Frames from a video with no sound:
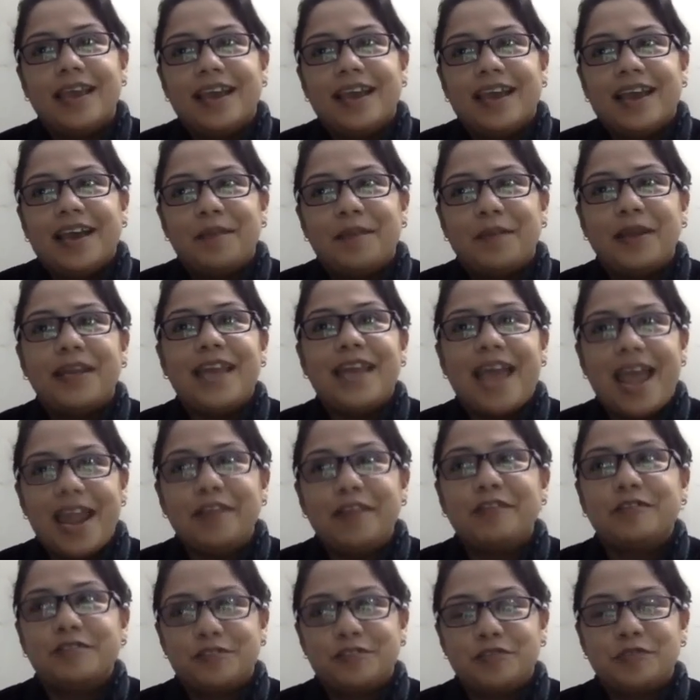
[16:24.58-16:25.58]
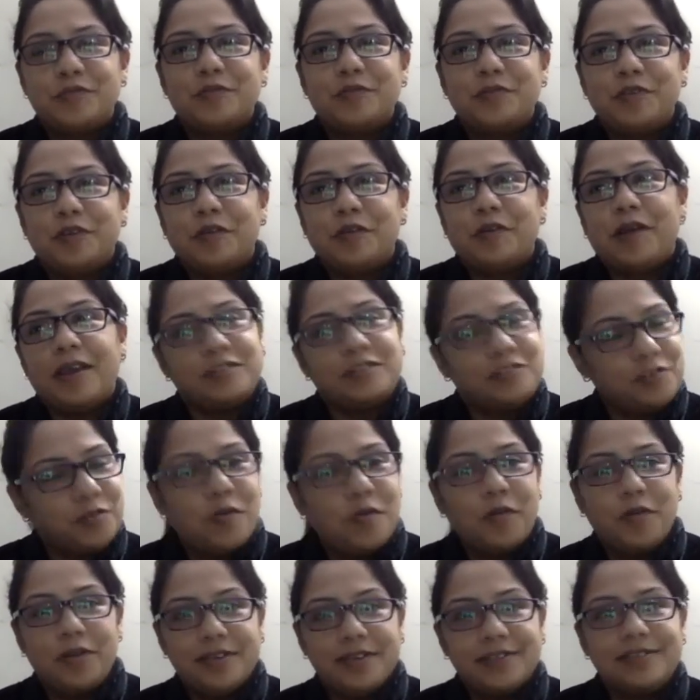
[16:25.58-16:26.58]
my dad used to, I used to
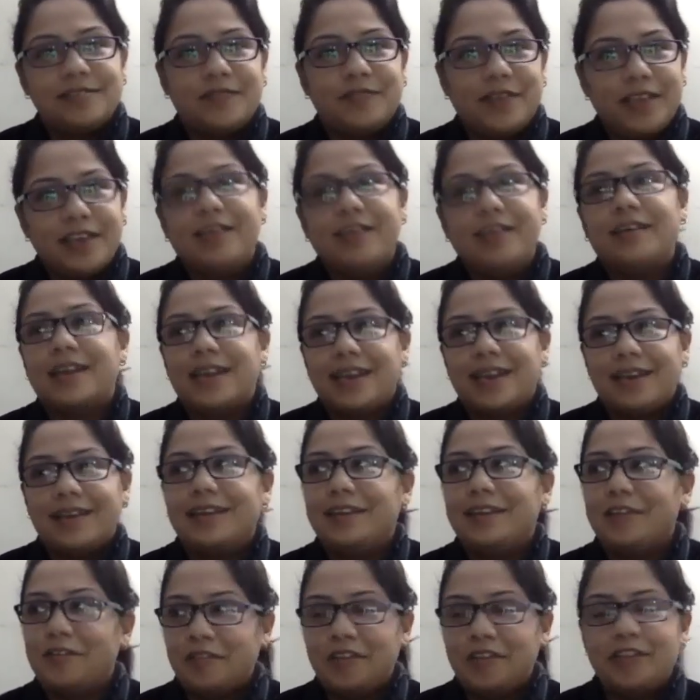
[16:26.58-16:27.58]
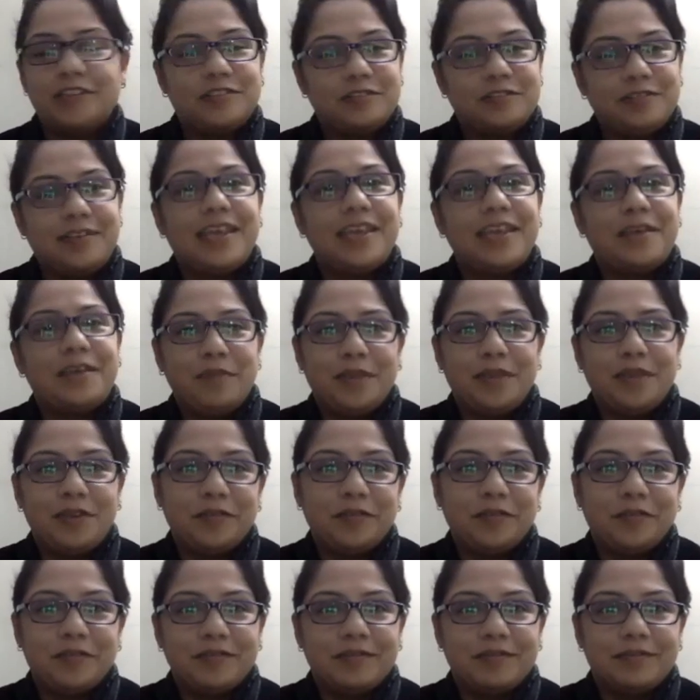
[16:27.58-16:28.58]
hold his finger, and, he used to take me
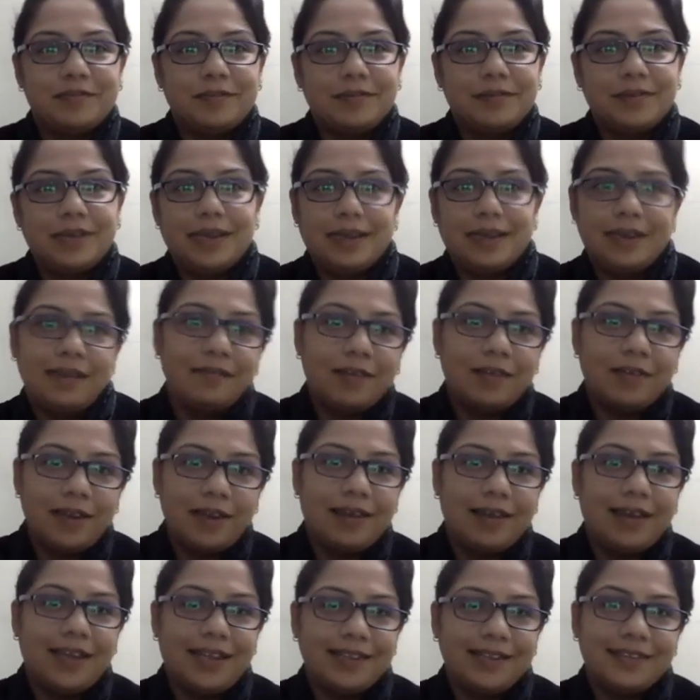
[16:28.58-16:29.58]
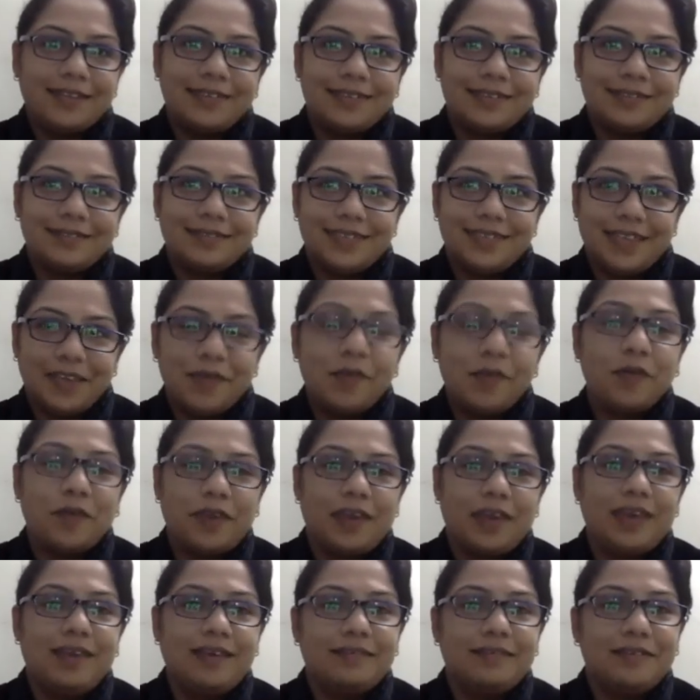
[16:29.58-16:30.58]
to Ganne wala and say,
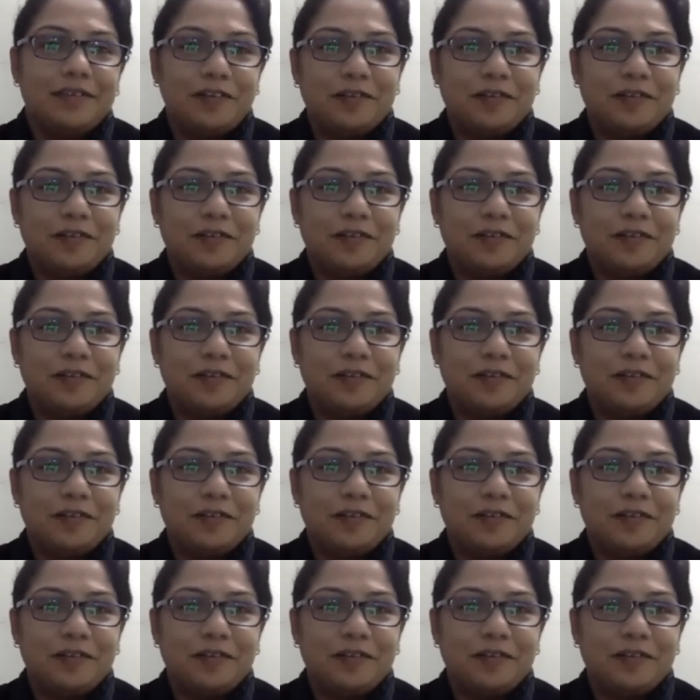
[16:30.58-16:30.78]
okay,